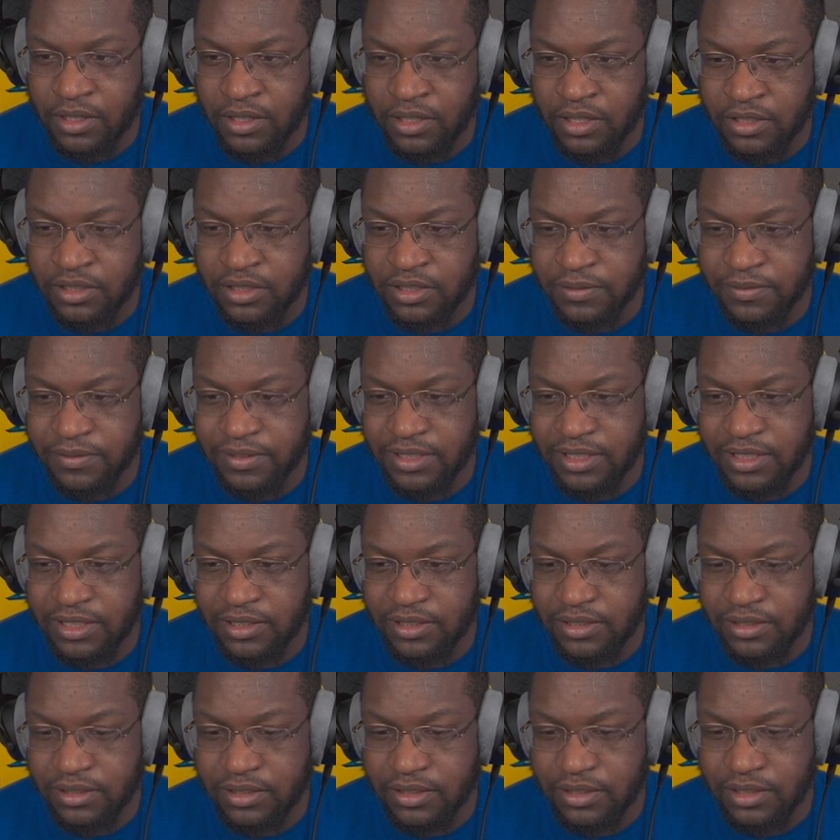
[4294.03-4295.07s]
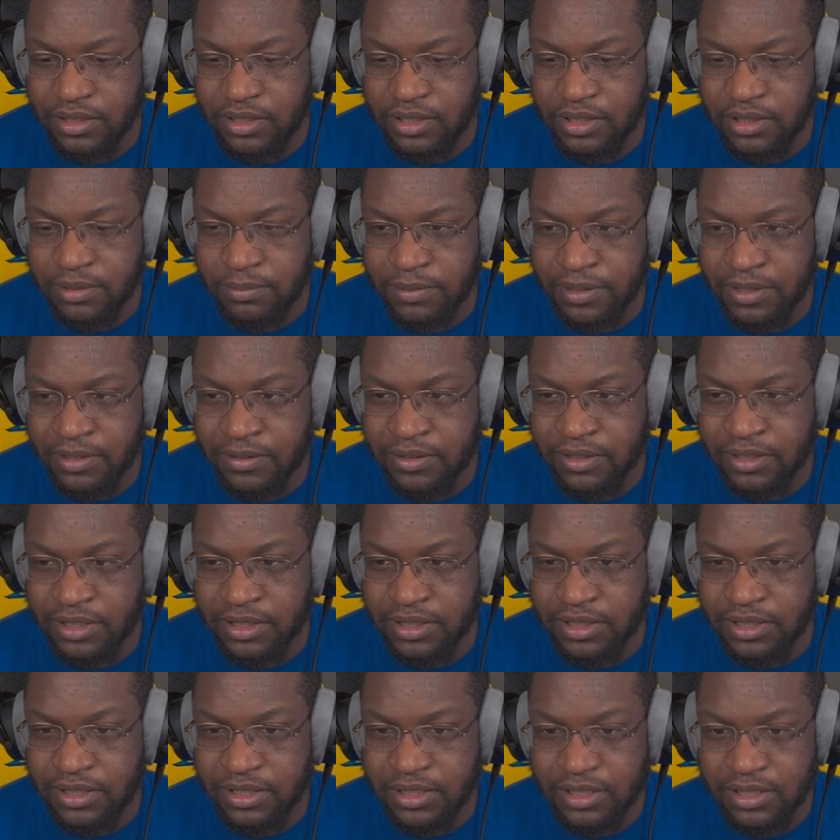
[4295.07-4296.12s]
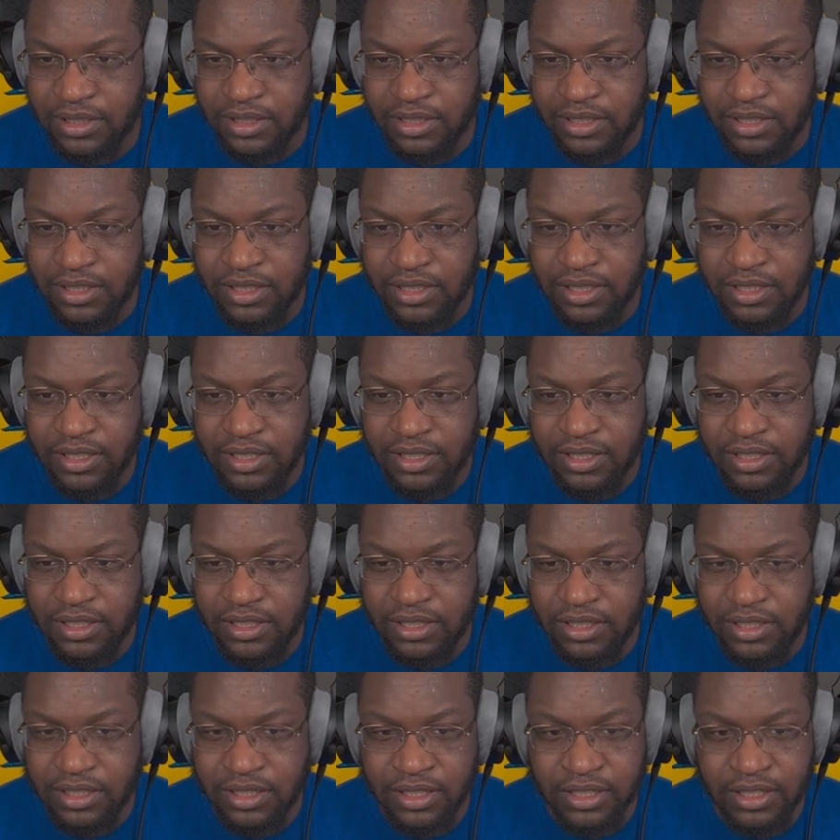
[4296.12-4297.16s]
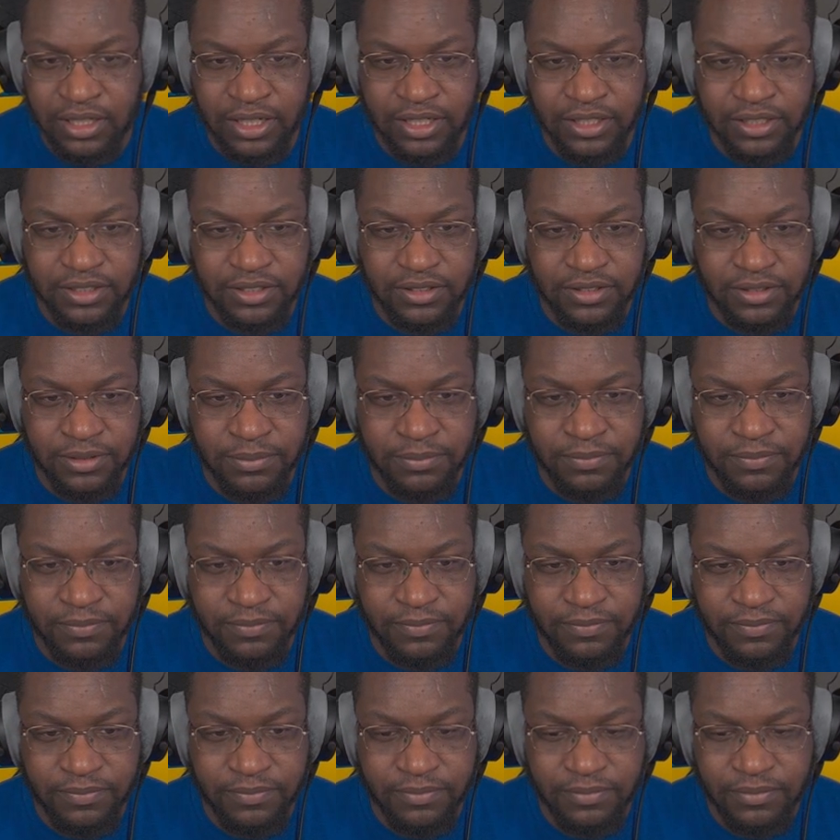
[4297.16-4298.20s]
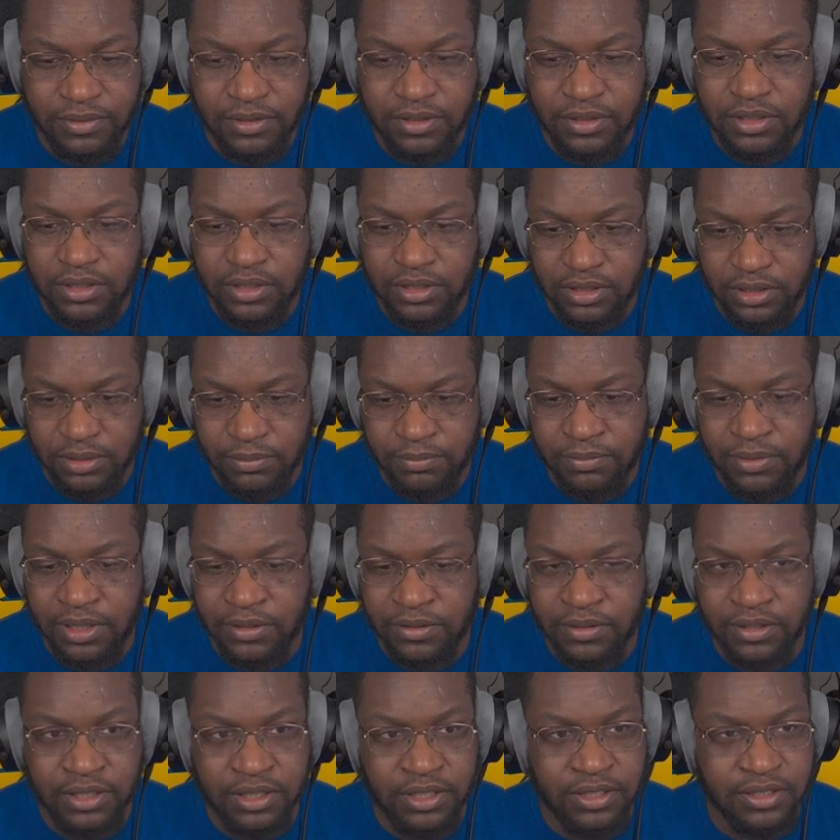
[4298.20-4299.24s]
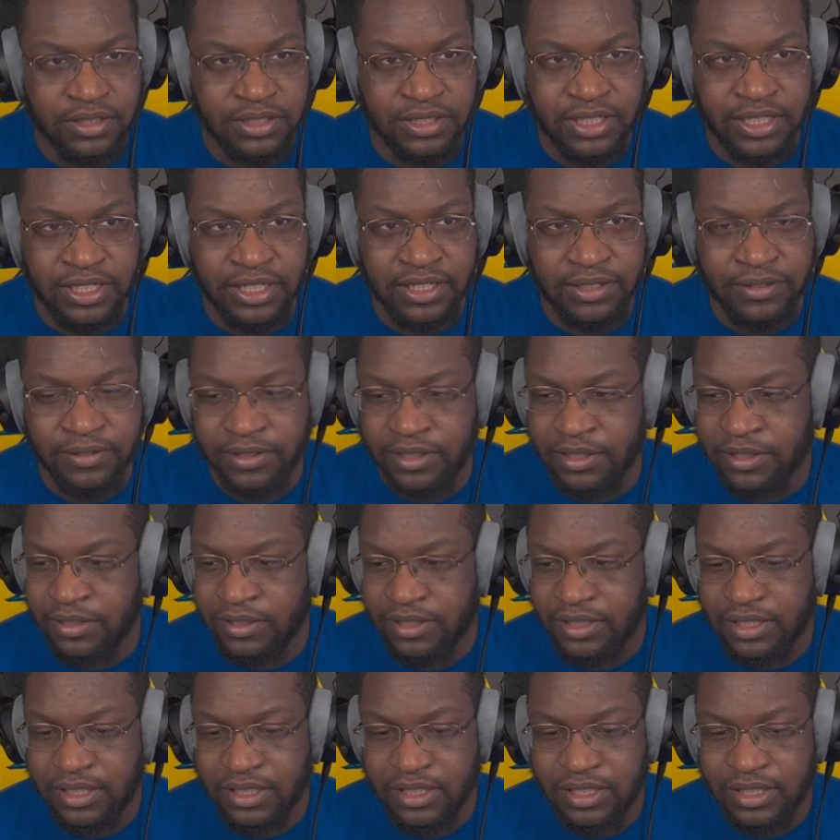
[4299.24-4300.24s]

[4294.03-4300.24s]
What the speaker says: Another Silver Shade? Yeah, let's buy one of these. Another Hailstorm? Oh, one of those. There we go.